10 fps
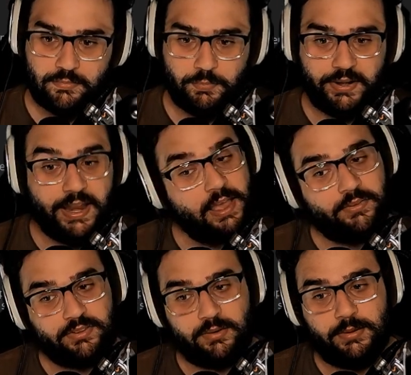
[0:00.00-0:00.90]
But now
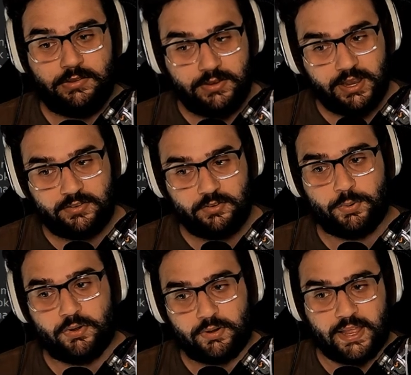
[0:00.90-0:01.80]
it's going to be 2 characters
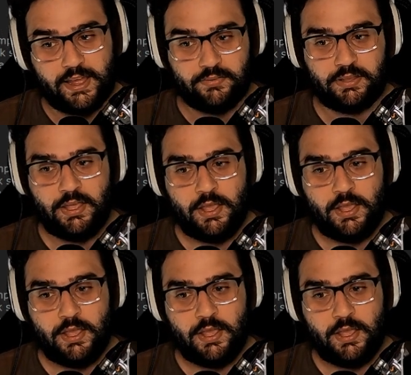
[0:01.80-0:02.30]
per account.